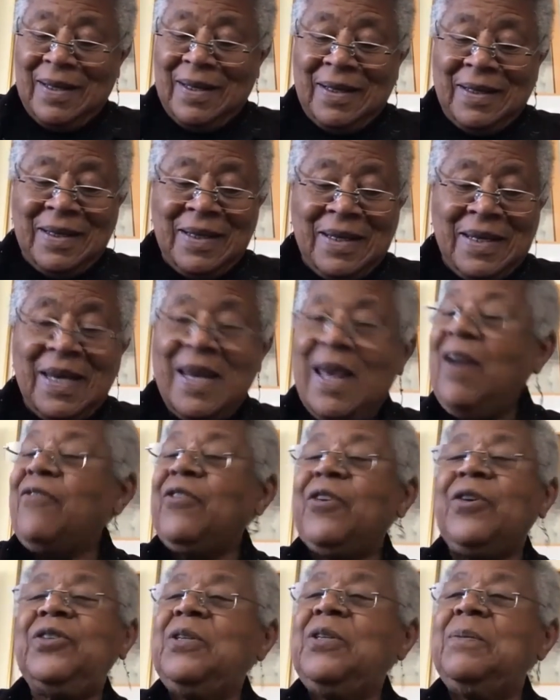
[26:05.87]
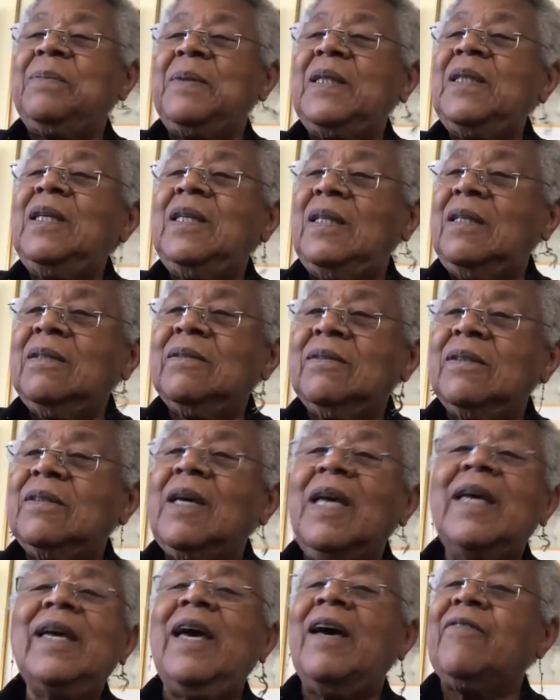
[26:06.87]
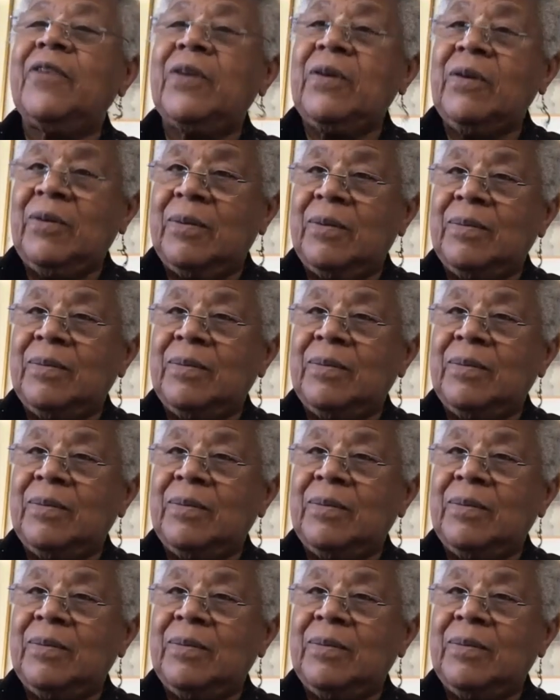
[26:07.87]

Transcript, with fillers: never to be healed, ever.